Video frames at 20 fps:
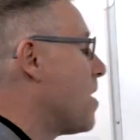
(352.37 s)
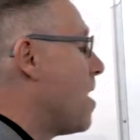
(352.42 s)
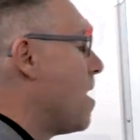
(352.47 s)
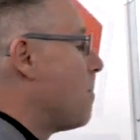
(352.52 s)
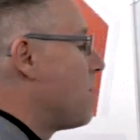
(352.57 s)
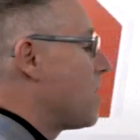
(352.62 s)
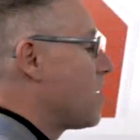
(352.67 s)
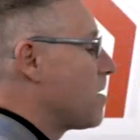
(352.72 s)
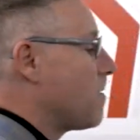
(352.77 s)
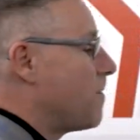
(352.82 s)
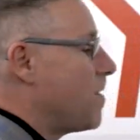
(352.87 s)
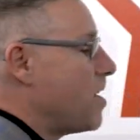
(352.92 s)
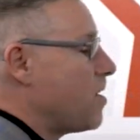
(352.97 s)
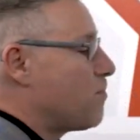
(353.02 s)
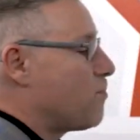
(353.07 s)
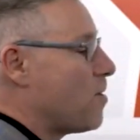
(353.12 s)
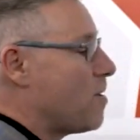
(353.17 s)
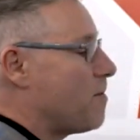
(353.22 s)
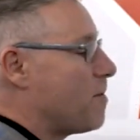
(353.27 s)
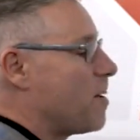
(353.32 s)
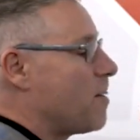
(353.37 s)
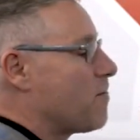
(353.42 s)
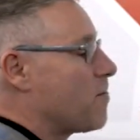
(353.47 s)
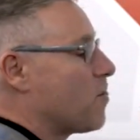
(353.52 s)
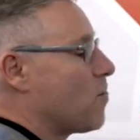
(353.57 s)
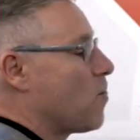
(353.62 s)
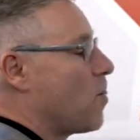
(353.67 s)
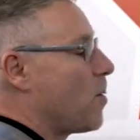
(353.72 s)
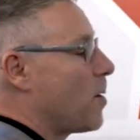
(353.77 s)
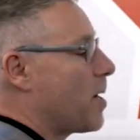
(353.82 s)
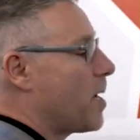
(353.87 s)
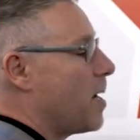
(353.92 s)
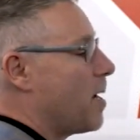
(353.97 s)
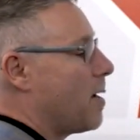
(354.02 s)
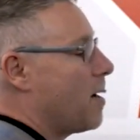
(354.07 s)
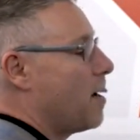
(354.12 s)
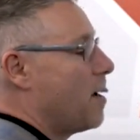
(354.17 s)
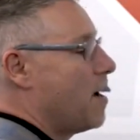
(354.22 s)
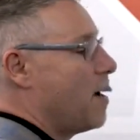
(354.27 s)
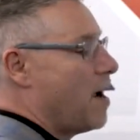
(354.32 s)
because if these primitives are working
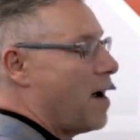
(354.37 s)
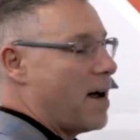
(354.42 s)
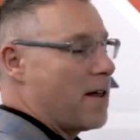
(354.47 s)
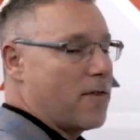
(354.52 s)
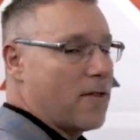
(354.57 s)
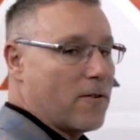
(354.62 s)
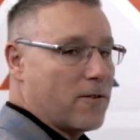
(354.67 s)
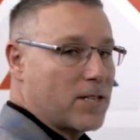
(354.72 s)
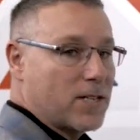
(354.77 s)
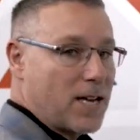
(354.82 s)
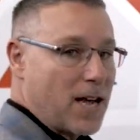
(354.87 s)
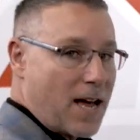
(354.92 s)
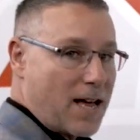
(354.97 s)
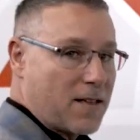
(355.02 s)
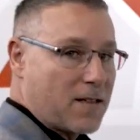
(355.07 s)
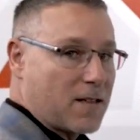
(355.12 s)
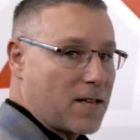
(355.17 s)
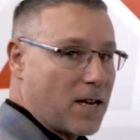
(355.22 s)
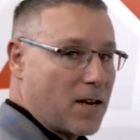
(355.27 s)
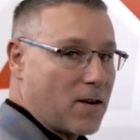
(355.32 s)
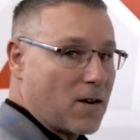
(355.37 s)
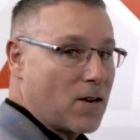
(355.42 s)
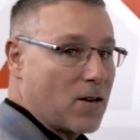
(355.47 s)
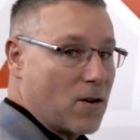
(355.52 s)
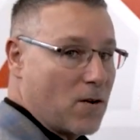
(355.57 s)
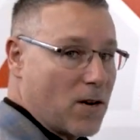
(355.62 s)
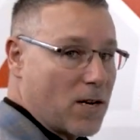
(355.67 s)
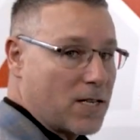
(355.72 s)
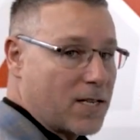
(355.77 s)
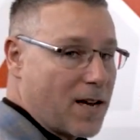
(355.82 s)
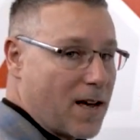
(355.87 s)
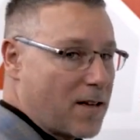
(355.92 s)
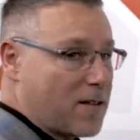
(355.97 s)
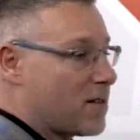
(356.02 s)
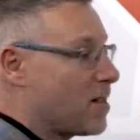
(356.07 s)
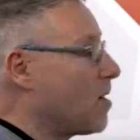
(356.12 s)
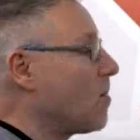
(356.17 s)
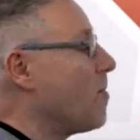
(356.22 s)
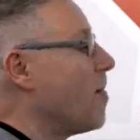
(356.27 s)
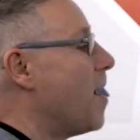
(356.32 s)
and they're testing, unit
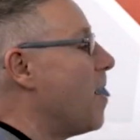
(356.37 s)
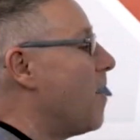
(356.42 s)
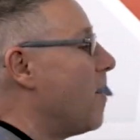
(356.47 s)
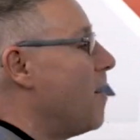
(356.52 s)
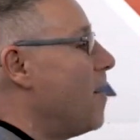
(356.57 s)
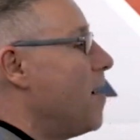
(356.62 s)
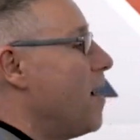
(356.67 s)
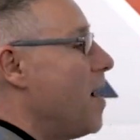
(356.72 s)
testing well,